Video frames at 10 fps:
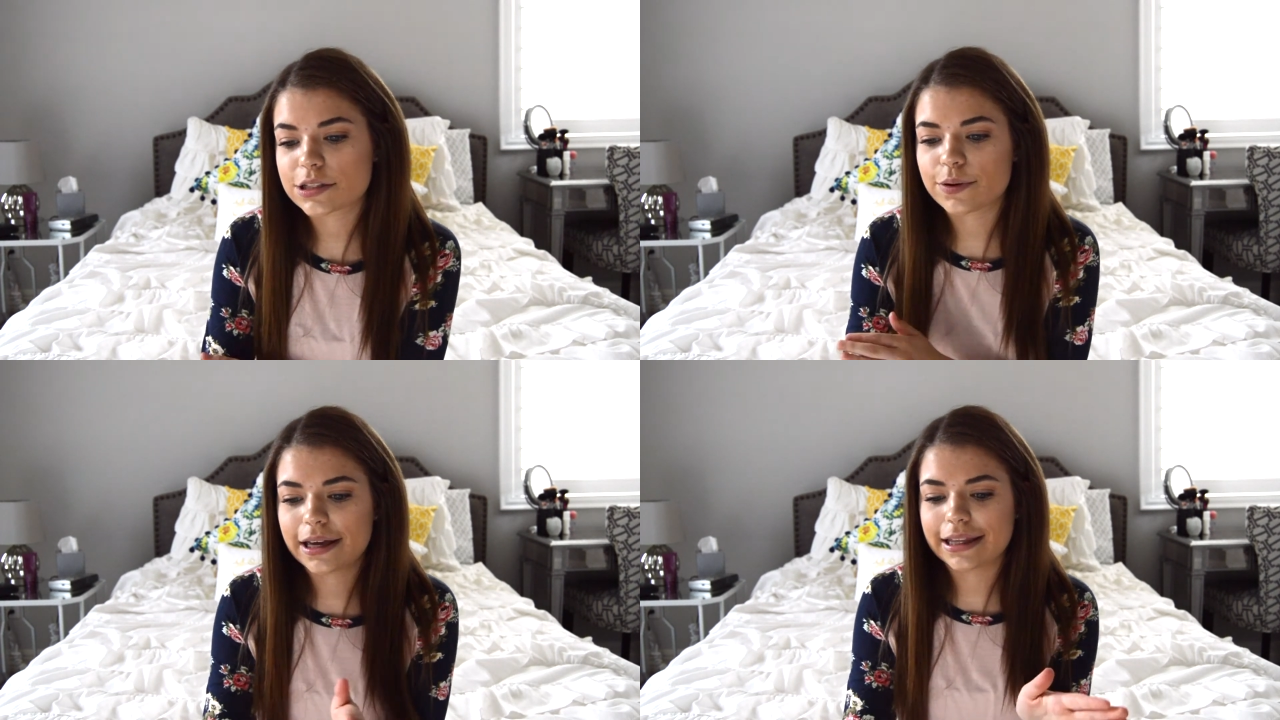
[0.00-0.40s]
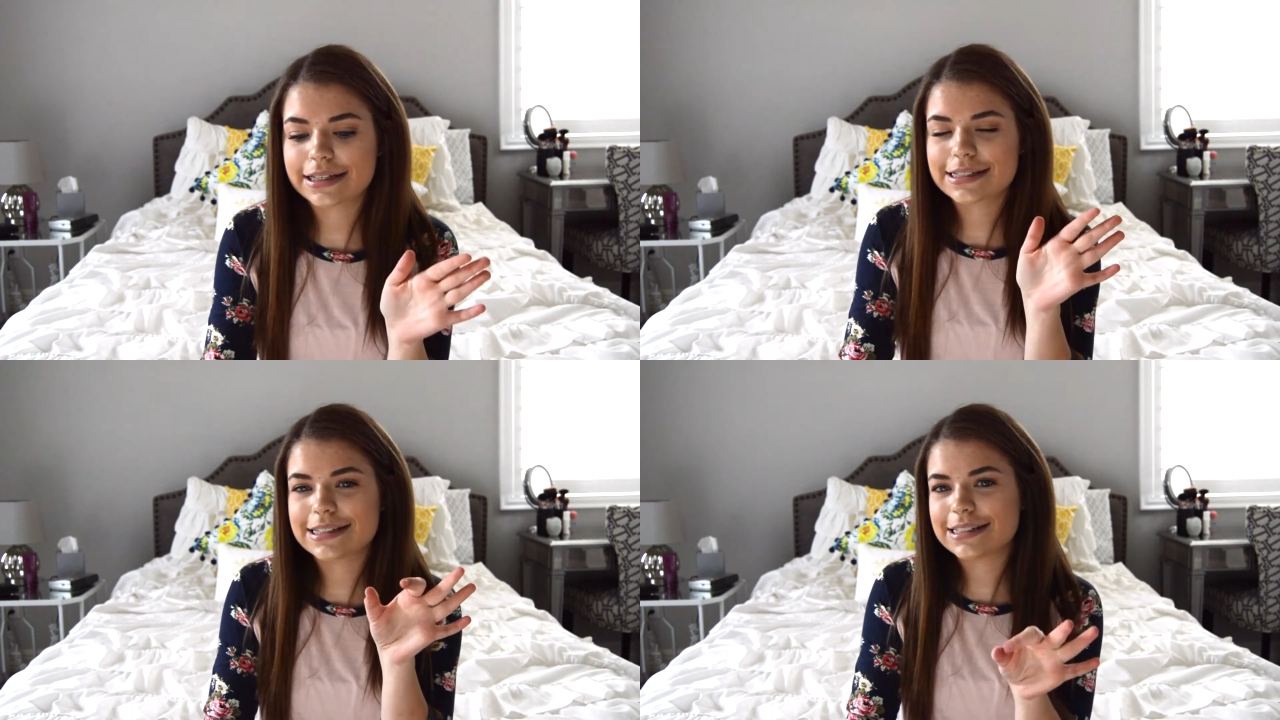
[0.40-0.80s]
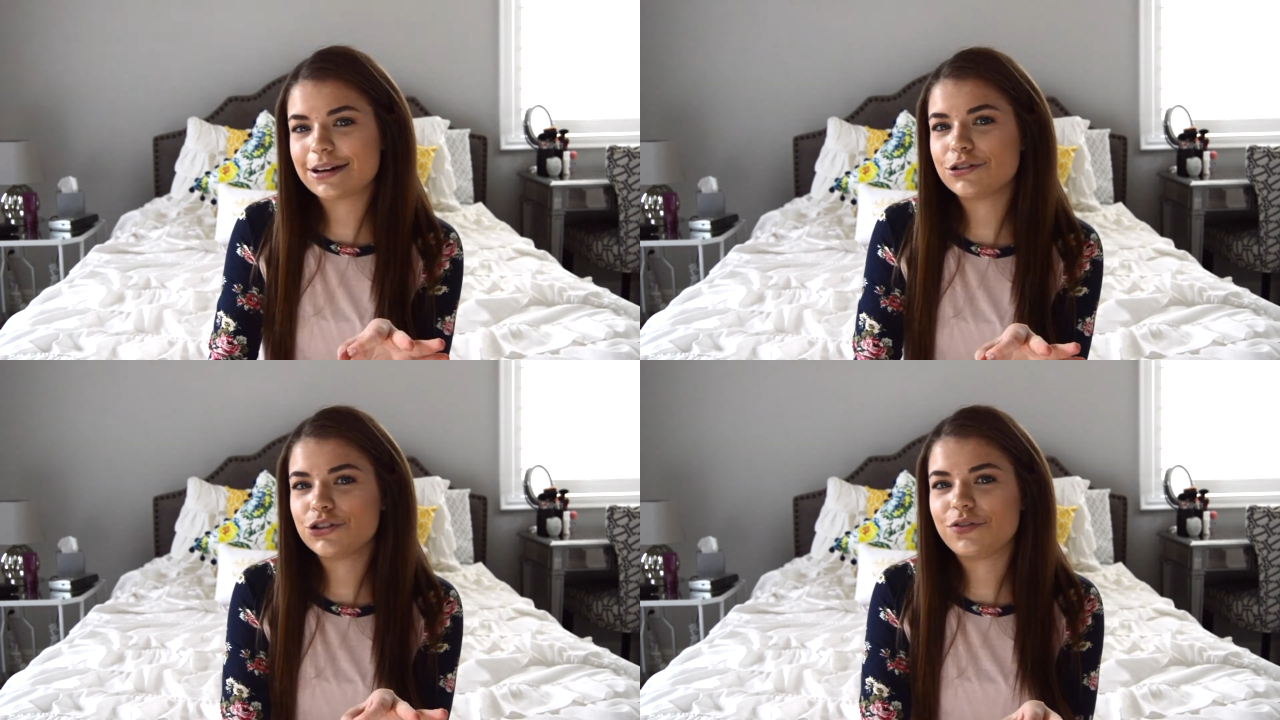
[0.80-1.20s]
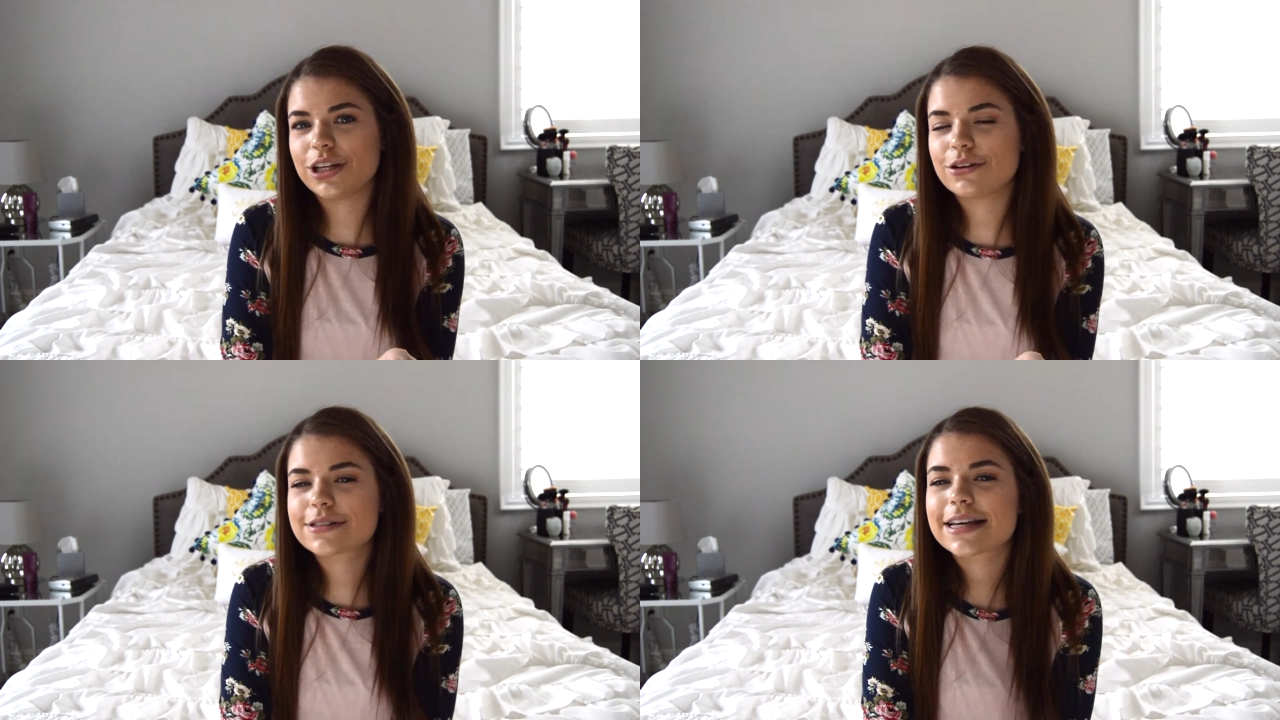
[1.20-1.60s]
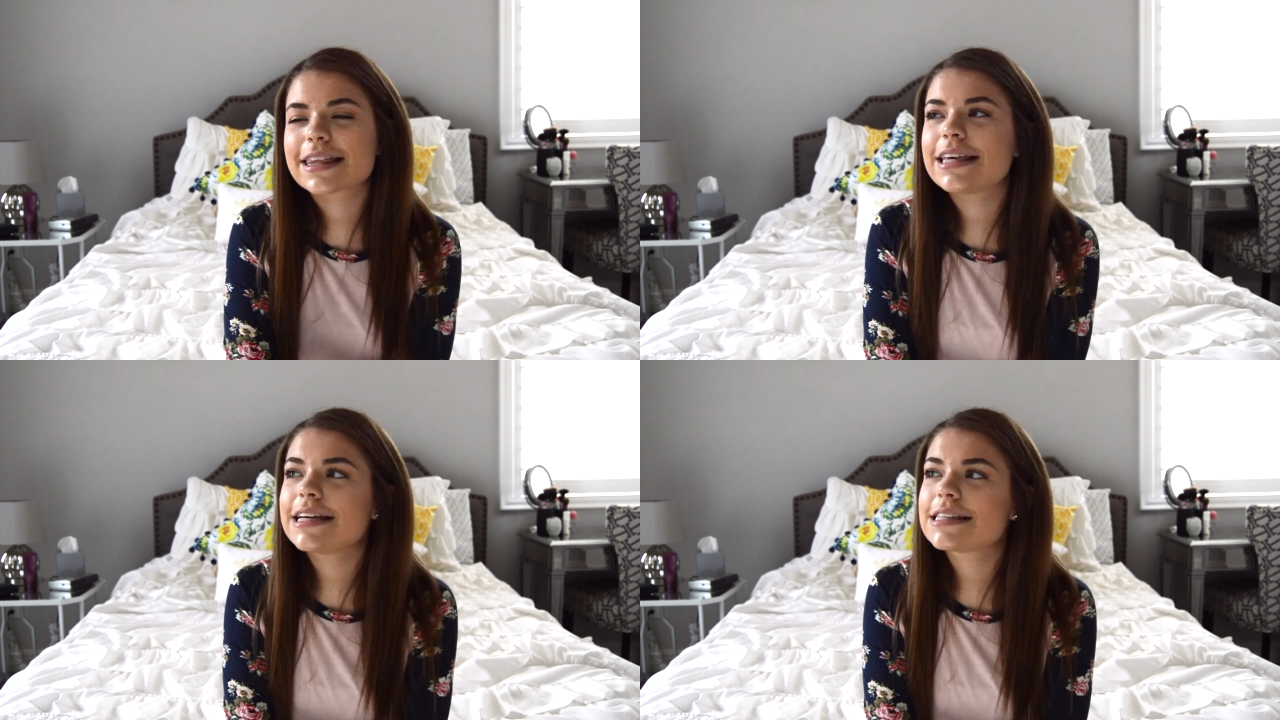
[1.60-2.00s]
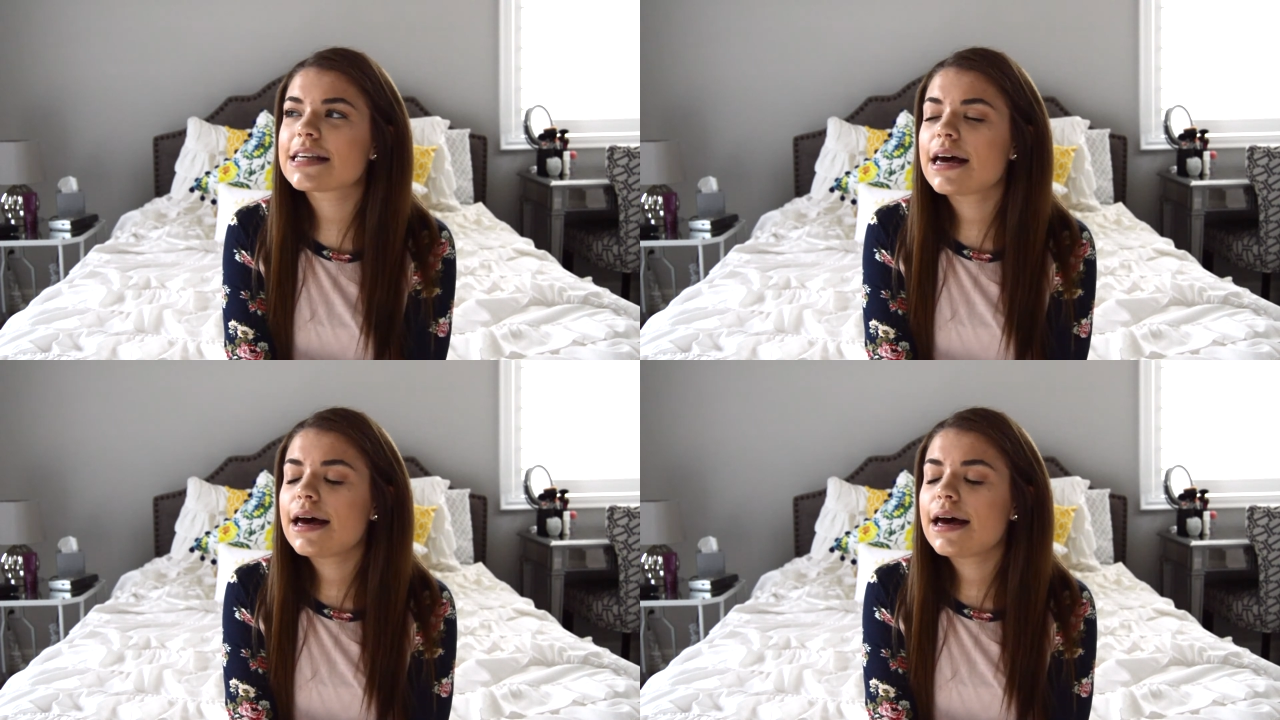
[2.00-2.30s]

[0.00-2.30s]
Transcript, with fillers: That's why I like to sit down and do videos like these.